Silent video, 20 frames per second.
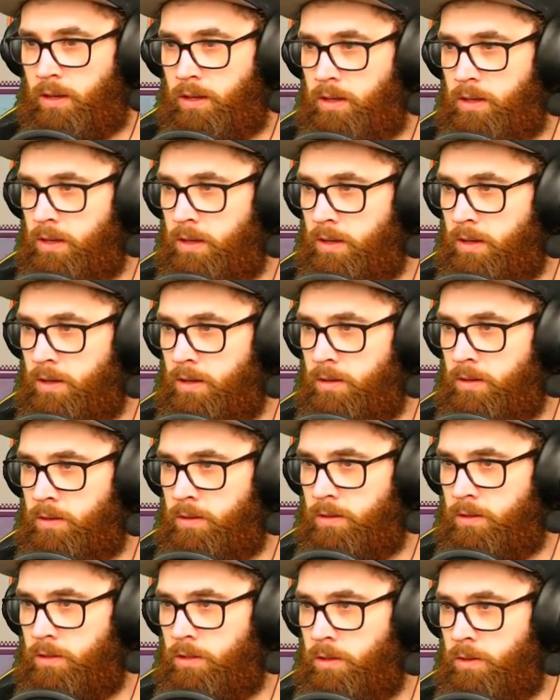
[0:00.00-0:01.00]
here,
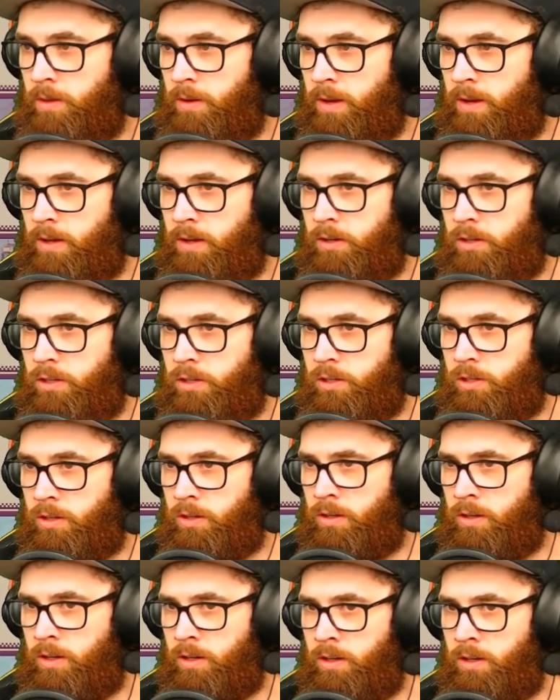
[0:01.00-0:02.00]
new
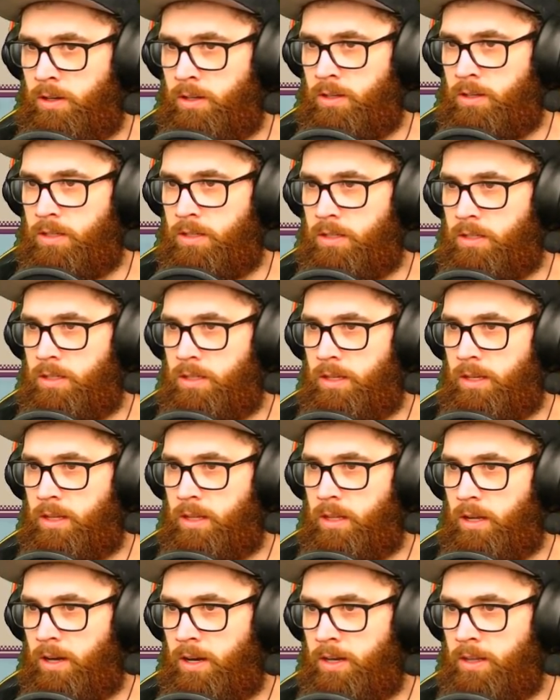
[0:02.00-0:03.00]
action. Select
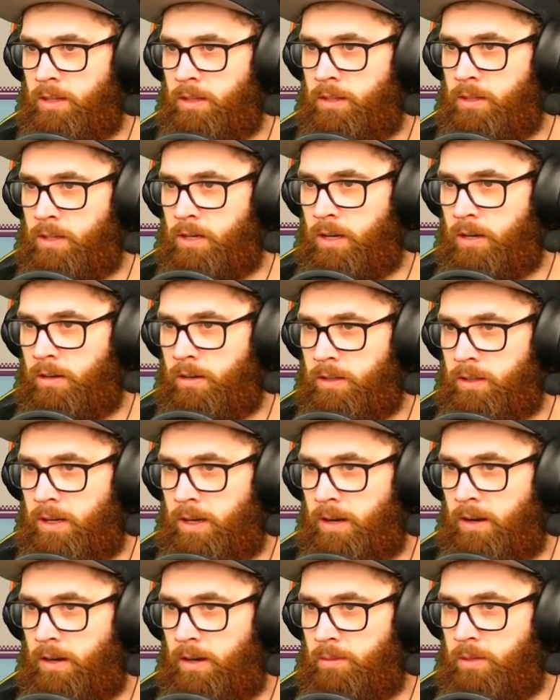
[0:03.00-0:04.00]
the island you're currently
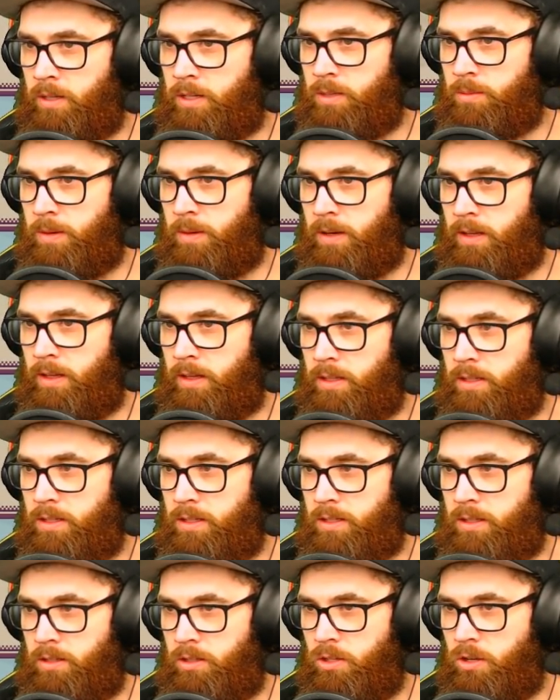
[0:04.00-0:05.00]
at because apparently
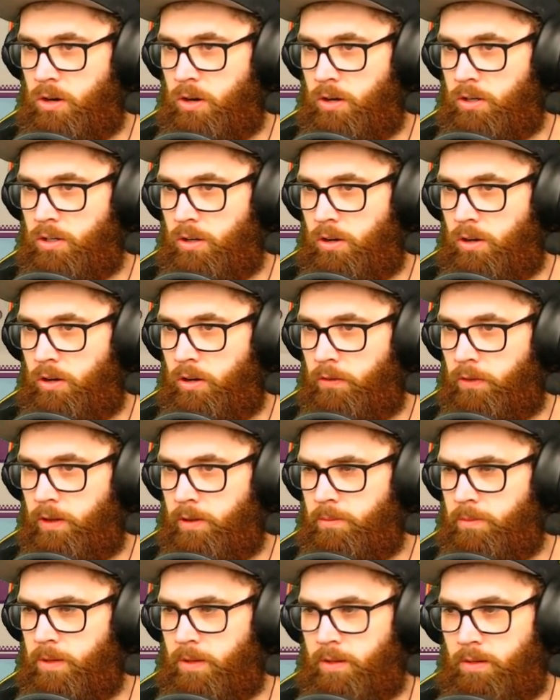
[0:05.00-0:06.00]
it's docked off
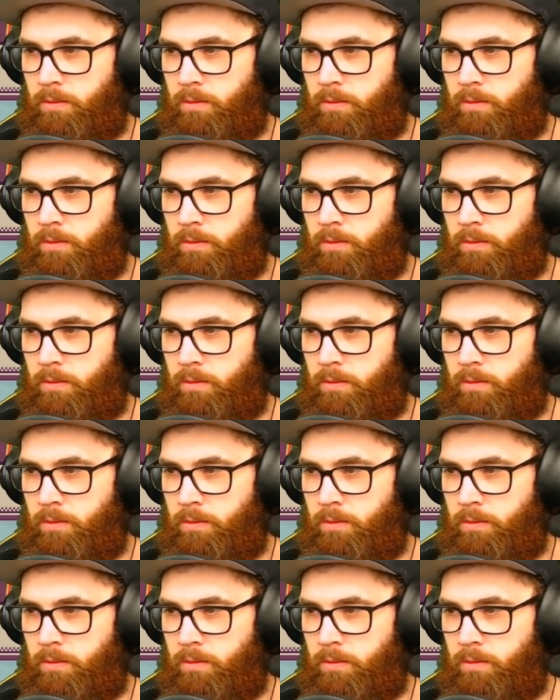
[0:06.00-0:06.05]
it, but